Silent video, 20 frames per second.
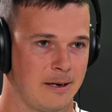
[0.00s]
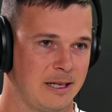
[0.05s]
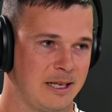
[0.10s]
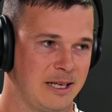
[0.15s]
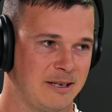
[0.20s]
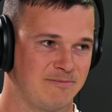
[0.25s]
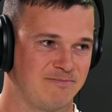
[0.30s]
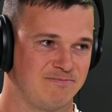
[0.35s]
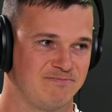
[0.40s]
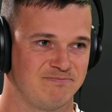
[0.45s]

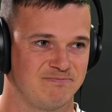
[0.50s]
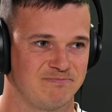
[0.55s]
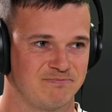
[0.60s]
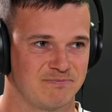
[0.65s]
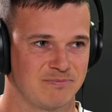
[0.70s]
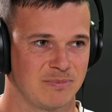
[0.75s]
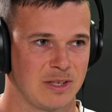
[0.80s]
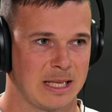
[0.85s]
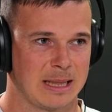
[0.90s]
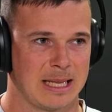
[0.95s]
and
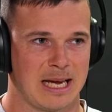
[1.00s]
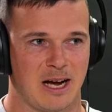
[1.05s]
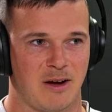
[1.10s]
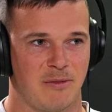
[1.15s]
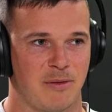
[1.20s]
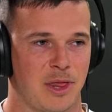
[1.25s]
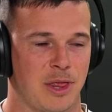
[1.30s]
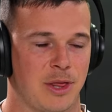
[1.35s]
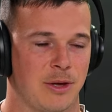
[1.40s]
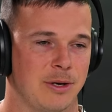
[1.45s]
allow
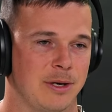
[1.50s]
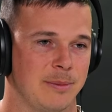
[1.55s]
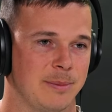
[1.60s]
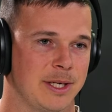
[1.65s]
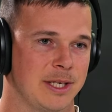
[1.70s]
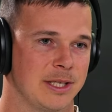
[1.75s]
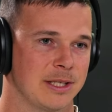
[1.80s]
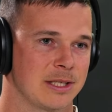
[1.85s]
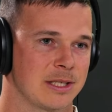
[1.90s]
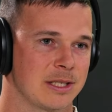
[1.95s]
30
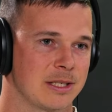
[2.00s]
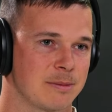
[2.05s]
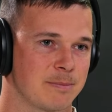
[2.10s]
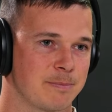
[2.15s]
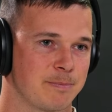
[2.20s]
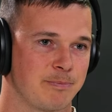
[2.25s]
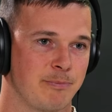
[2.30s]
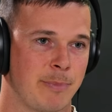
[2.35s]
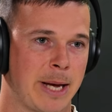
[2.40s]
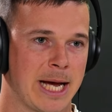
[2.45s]
minutes
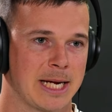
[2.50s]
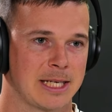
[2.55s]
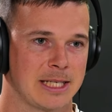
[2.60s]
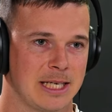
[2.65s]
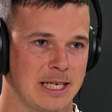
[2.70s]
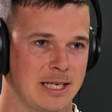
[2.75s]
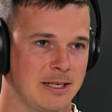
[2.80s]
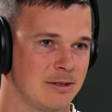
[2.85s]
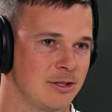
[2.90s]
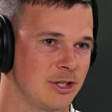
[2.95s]
pack
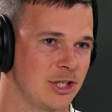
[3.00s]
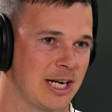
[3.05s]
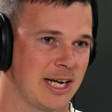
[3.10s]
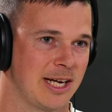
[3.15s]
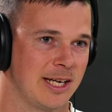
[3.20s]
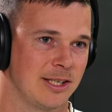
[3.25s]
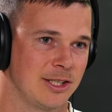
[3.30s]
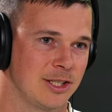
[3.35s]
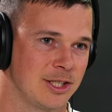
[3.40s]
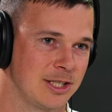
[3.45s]
down,
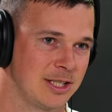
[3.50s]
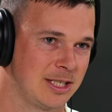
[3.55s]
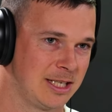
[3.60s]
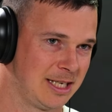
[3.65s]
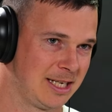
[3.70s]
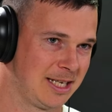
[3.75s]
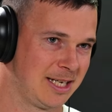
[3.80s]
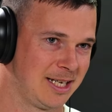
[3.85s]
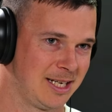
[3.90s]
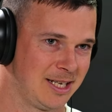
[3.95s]
change,
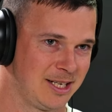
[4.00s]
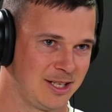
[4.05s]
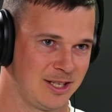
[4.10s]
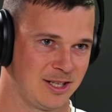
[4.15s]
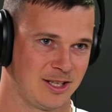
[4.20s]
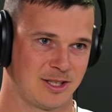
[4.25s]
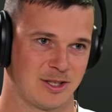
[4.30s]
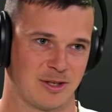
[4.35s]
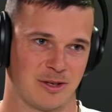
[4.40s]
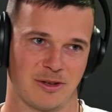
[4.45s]

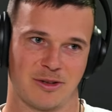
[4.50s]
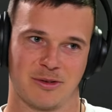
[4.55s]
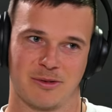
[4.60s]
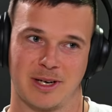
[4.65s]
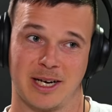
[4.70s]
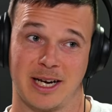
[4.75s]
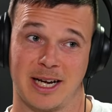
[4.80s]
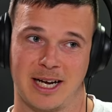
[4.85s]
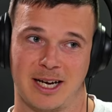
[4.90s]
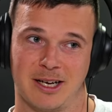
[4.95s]
sort of
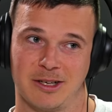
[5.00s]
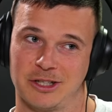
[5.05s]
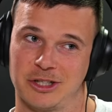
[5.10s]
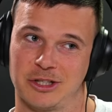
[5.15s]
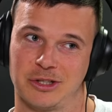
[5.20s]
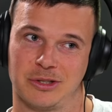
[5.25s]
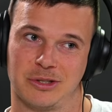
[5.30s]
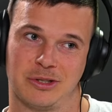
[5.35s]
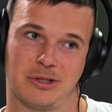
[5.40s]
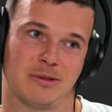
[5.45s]
three hour
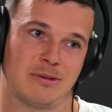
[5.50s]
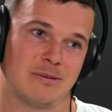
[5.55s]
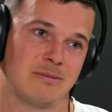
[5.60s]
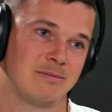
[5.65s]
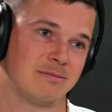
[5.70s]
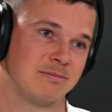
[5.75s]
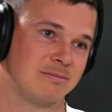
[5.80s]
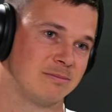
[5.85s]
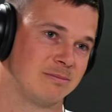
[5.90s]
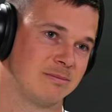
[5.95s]
shoot,
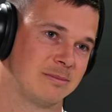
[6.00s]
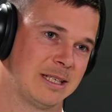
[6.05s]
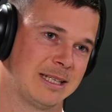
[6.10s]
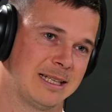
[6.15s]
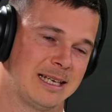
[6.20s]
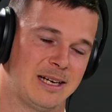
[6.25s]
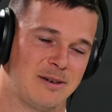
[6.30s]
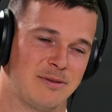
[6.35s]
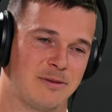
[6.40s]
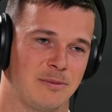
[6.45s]
oh, wow.
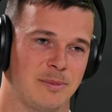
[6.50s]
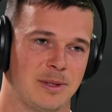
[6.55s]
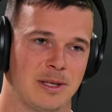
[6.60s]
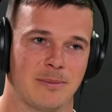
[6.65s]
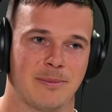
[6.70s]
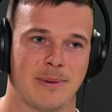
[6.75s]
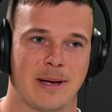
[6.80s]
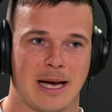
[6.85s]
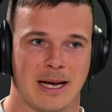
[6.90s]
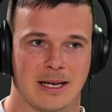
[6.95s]
allow for a bit
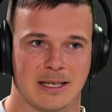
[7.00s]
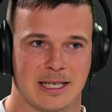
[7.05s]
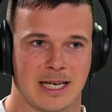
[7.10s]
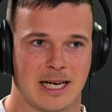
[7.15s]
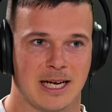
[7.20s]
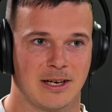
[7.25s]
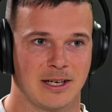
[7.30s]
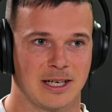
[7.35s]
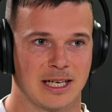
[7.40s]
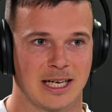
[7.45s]
of pack
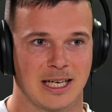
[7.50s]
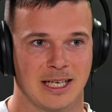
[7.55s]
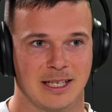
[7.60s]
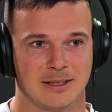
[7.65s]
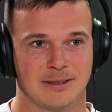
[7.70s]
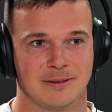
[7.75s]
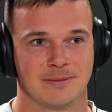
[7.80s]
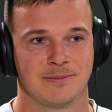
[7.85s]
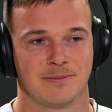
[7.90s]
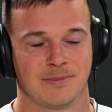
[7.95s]
down
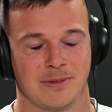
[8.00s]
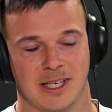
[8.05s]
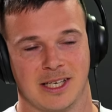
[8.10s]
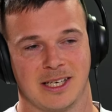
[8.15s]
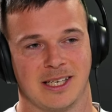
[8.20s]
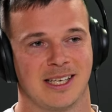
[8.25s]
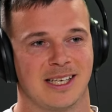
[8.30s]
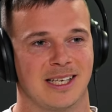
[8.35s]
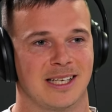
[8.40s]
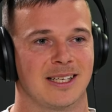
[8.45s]
again,
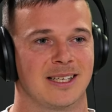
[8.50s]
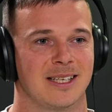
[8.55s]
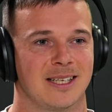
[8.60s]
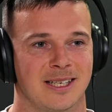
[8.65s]
then yeah.